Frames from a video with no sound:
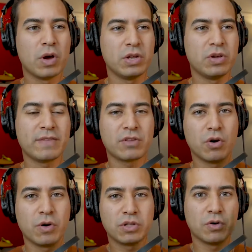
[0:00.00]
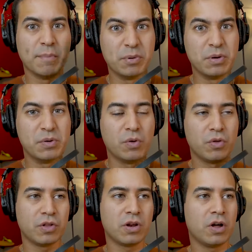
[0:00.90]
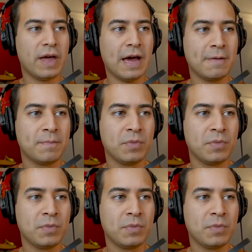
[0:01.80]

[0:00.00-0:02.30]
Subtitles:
and you have to go into a booth and all that,